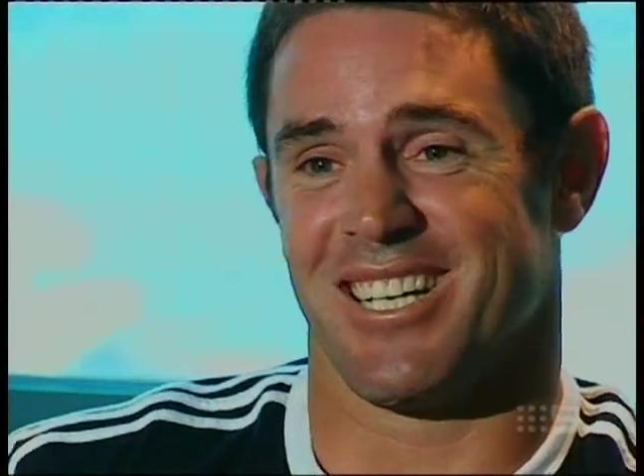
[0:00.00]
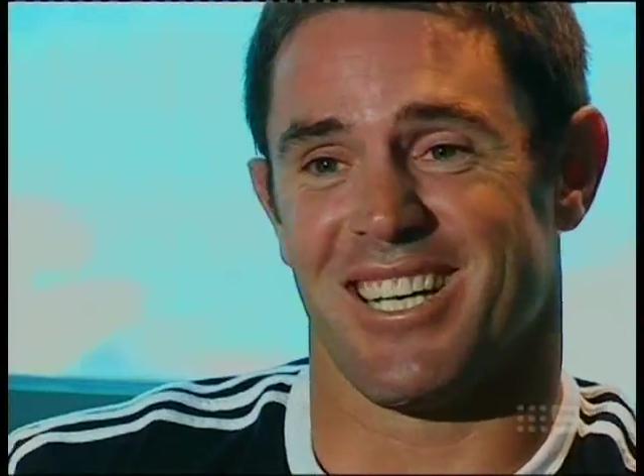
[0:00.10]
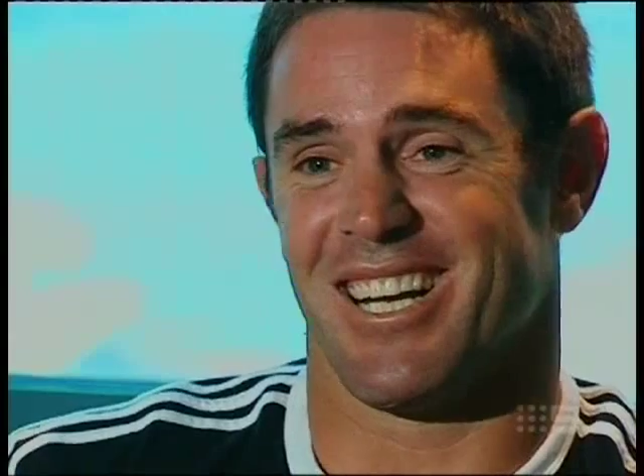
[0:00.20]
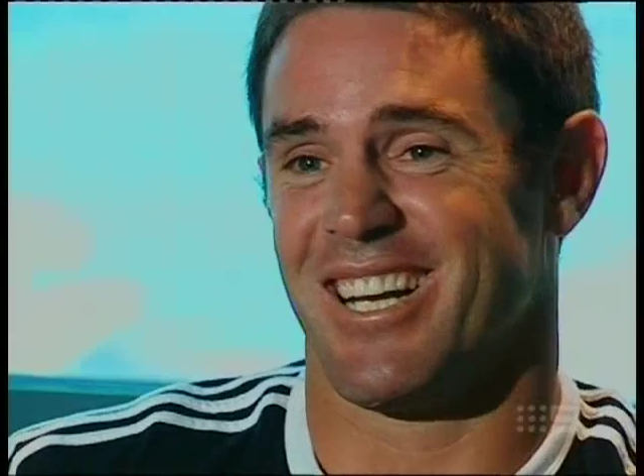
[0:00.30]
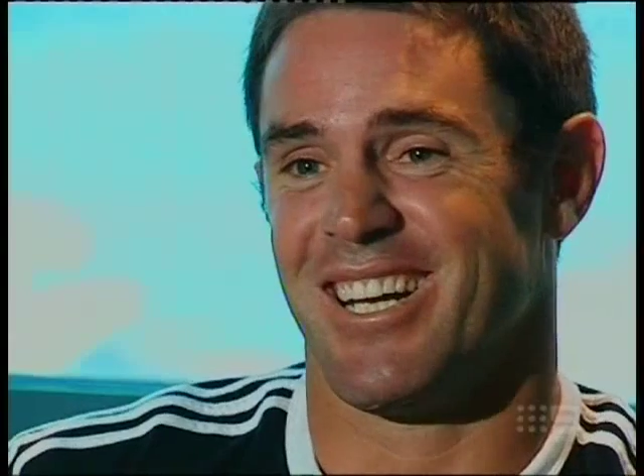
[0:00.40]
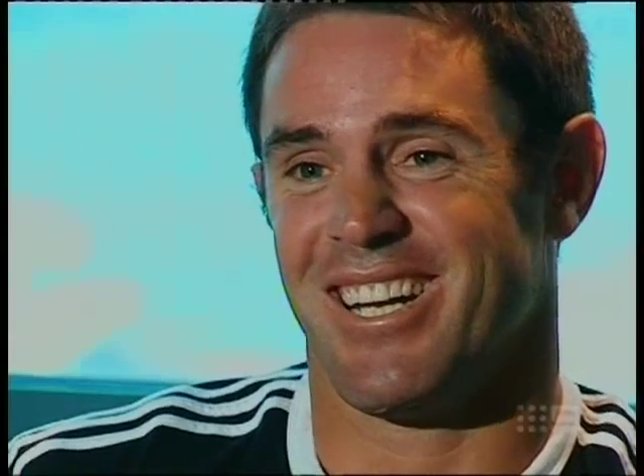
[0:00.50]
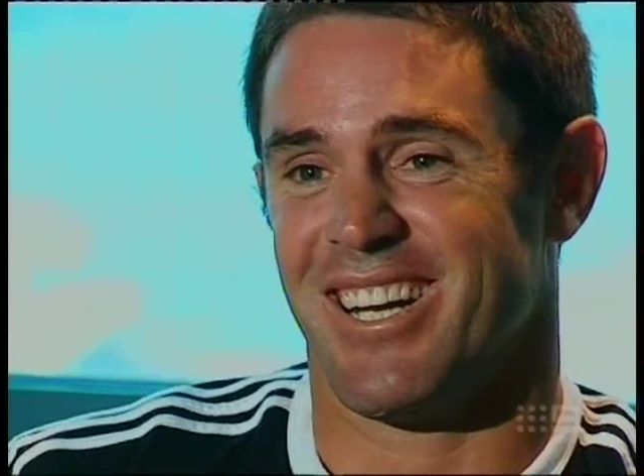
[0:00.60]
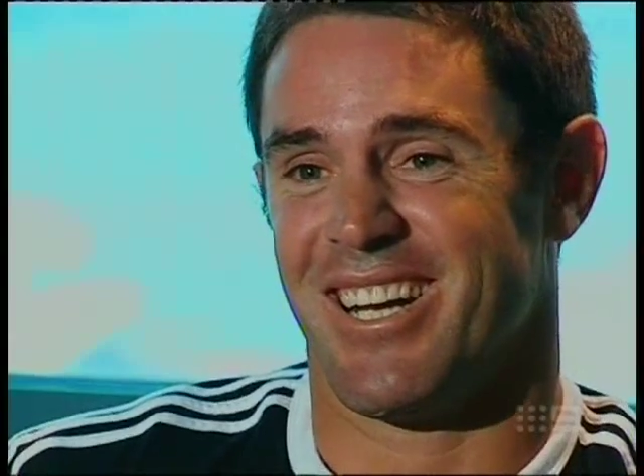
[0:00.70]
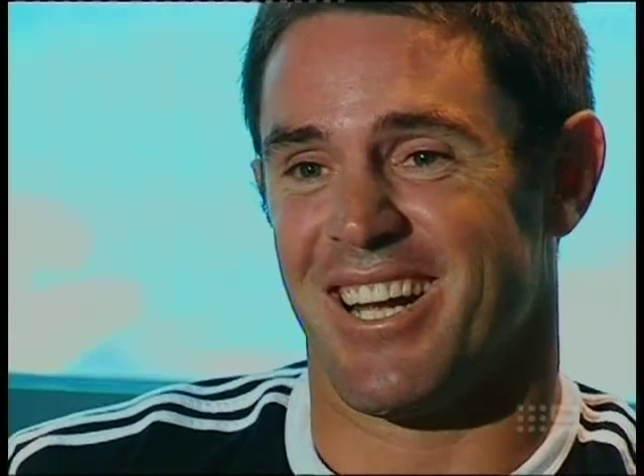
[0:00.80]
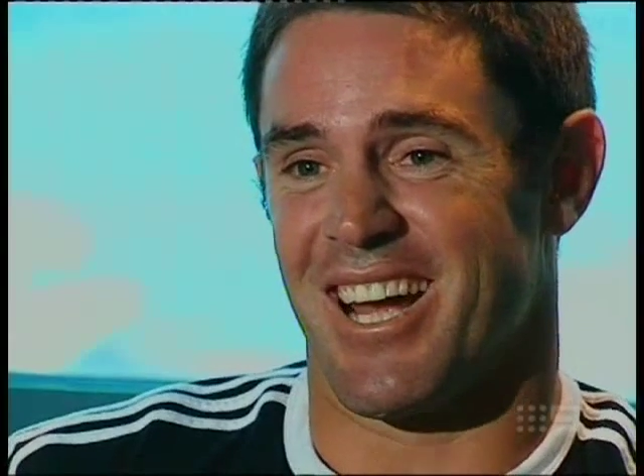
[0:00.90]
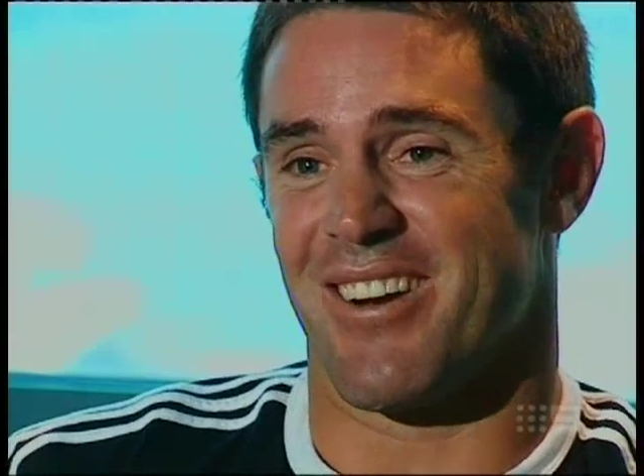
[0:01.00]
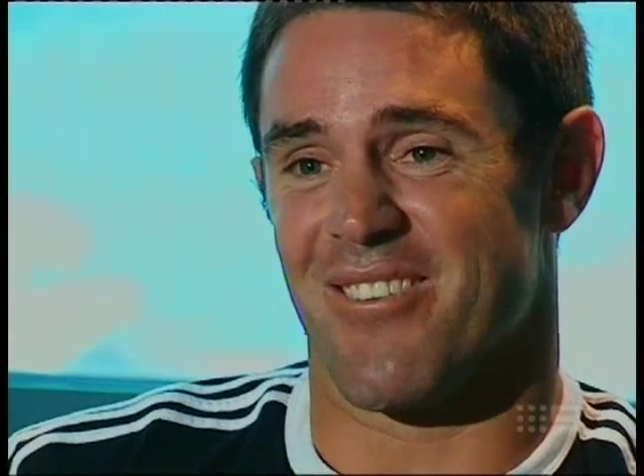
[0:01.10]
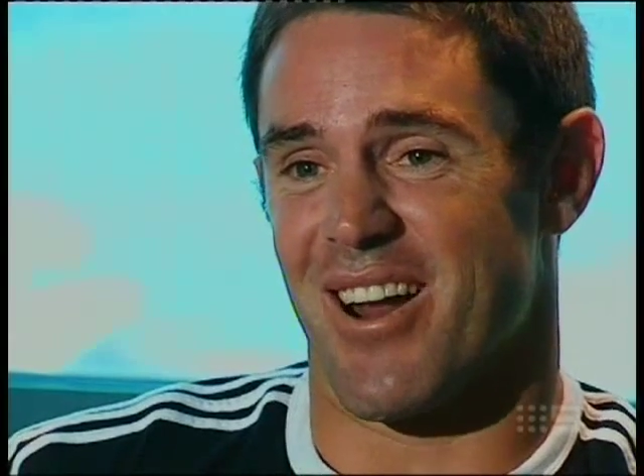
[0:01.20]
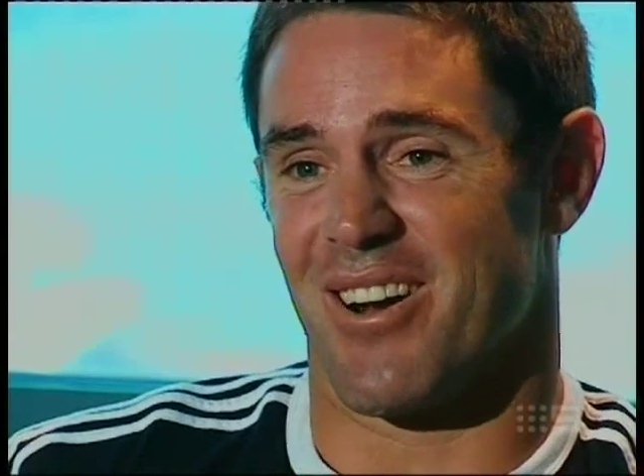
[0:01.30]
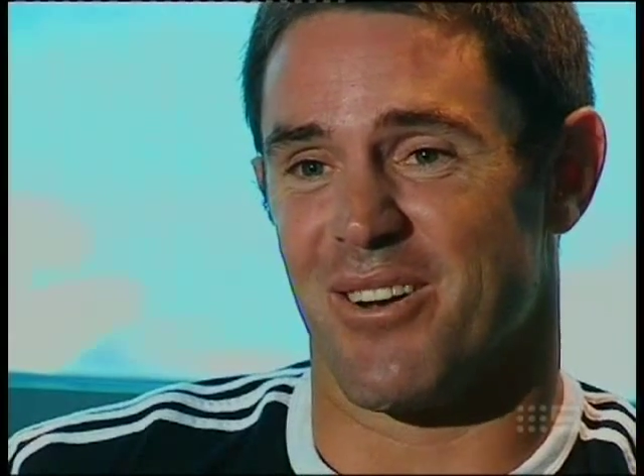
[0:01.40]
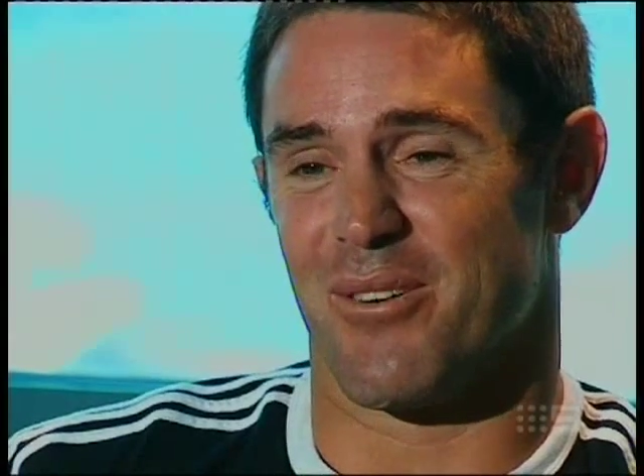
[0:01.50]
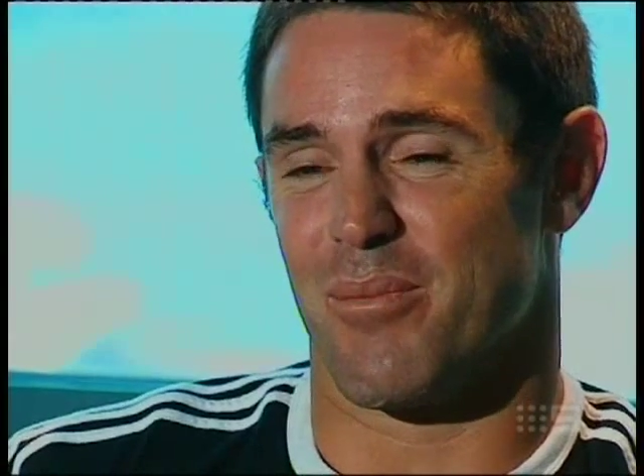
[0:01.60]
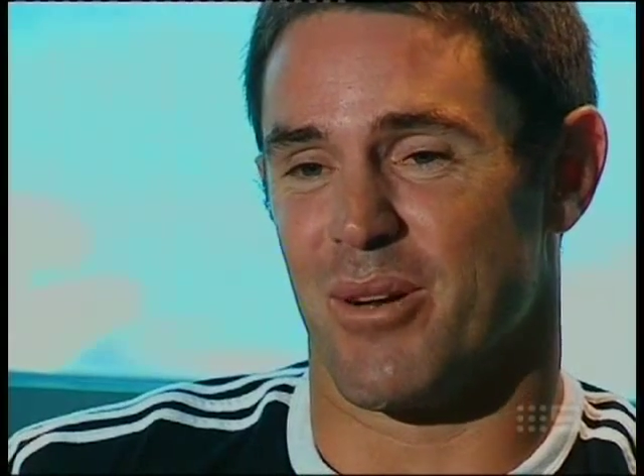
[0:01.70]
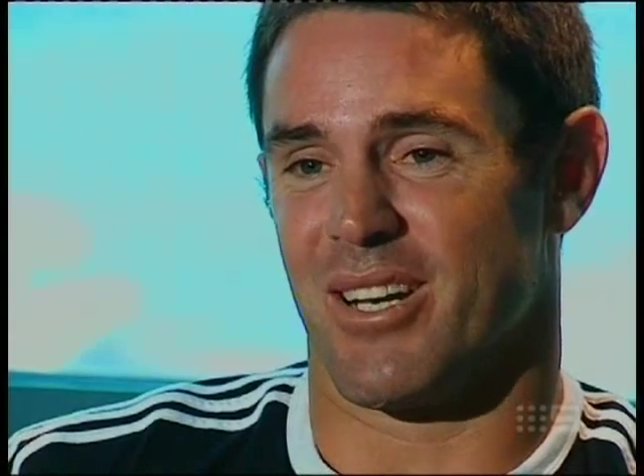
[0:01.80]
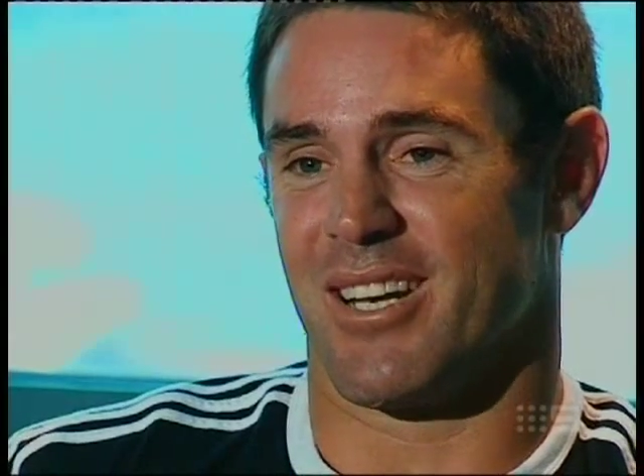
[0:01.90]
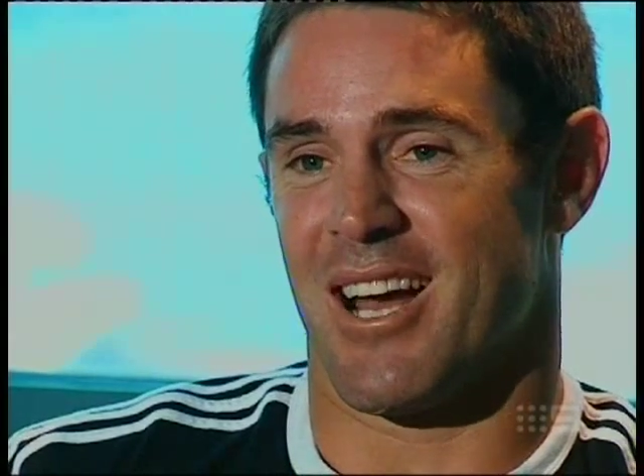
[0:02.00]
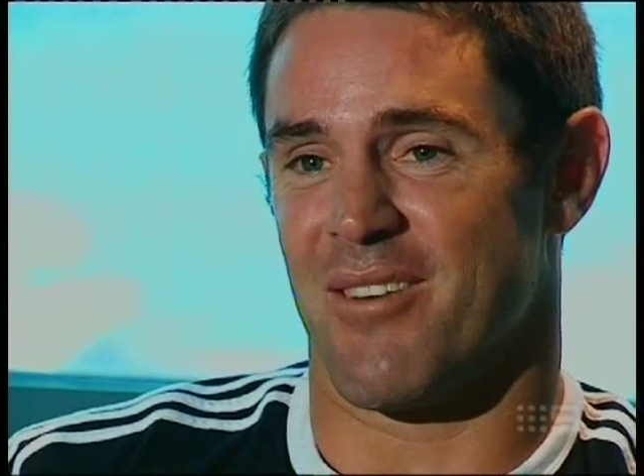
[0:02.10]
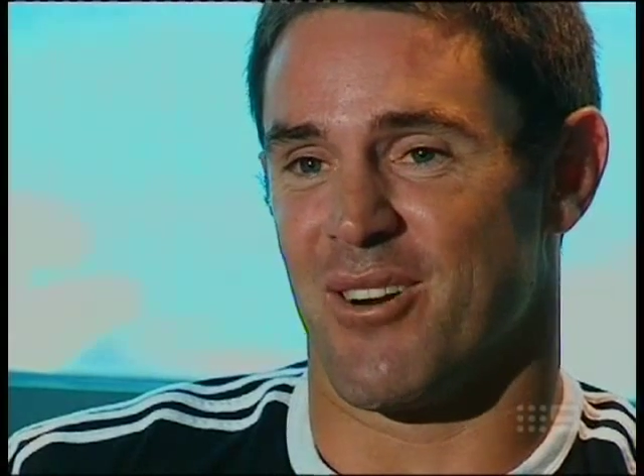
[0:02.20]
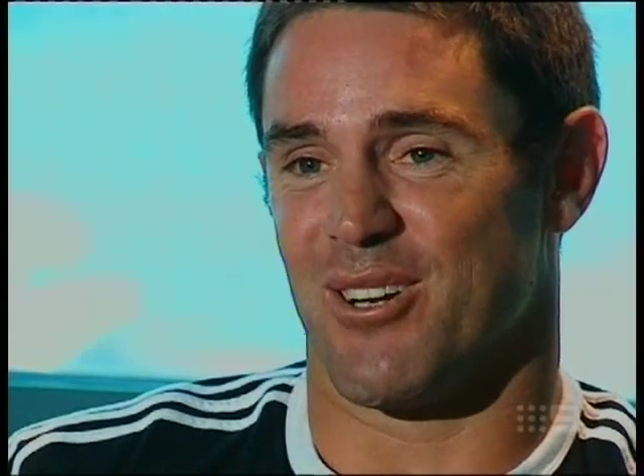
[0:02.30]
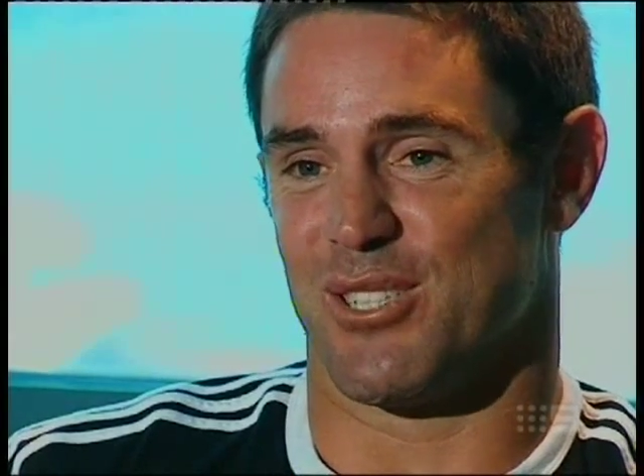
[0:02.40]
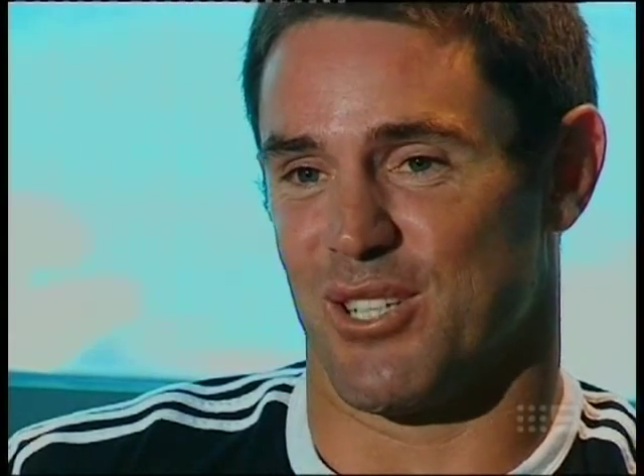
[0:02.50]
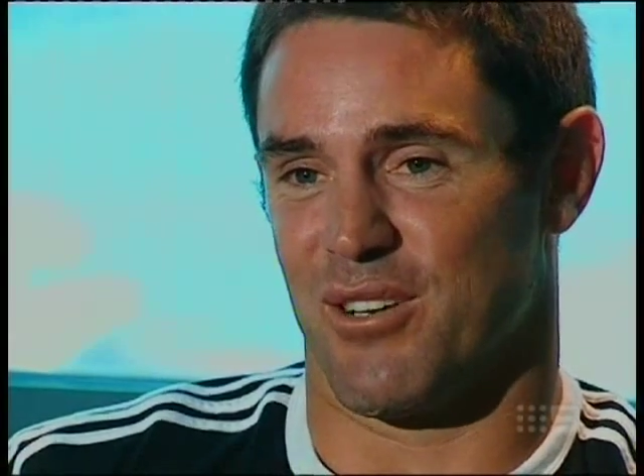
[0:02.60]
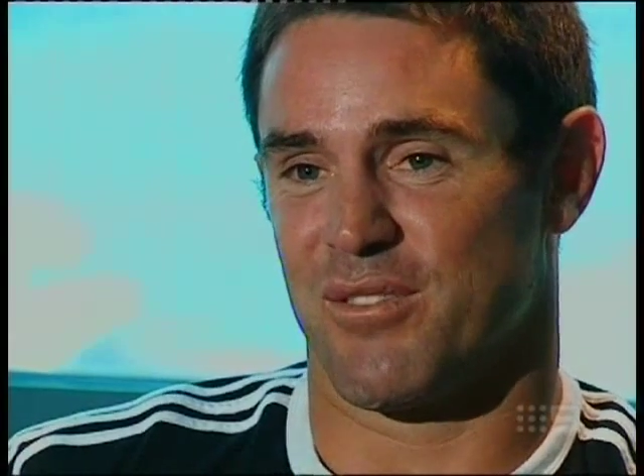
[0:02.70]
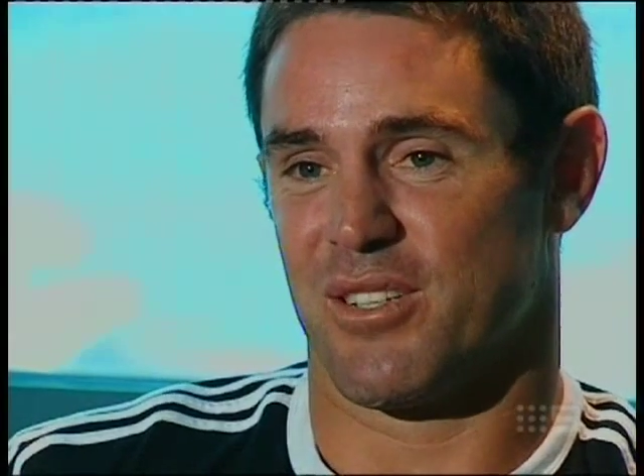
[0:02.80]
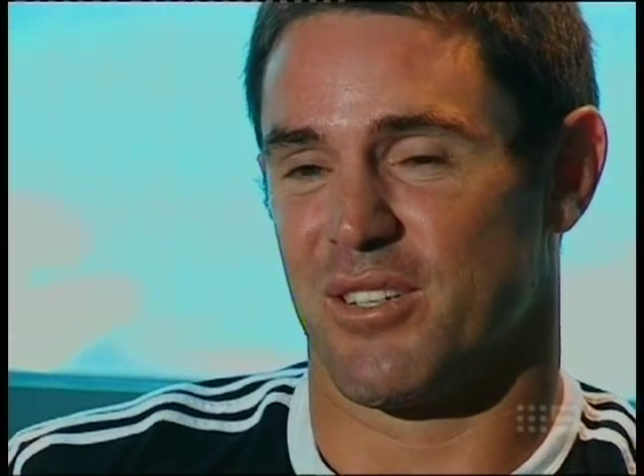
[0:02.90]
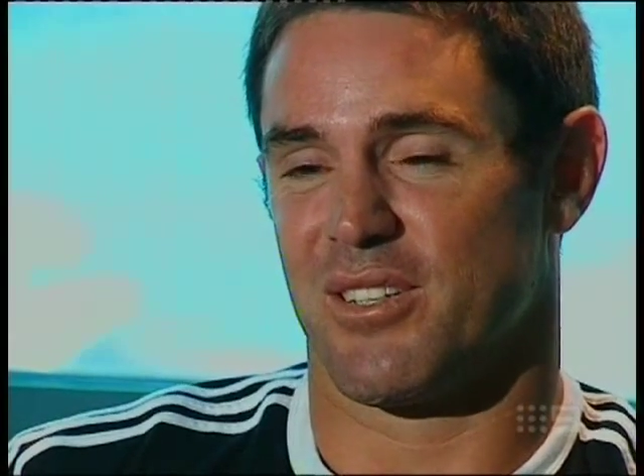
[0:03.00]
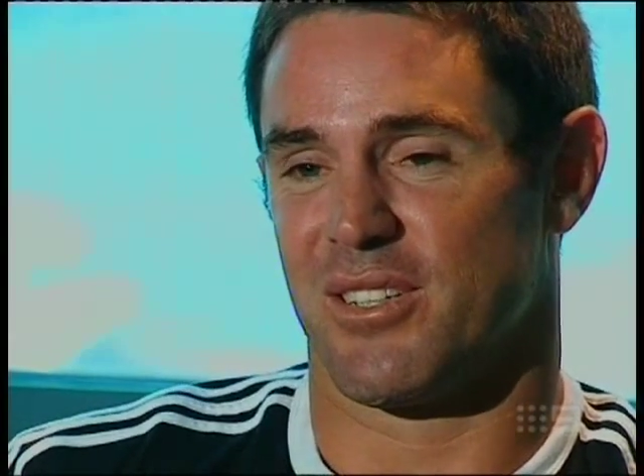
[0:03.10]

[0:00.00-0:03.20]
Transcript: I'm telling you. You had to run onto it, but no, nah, very soft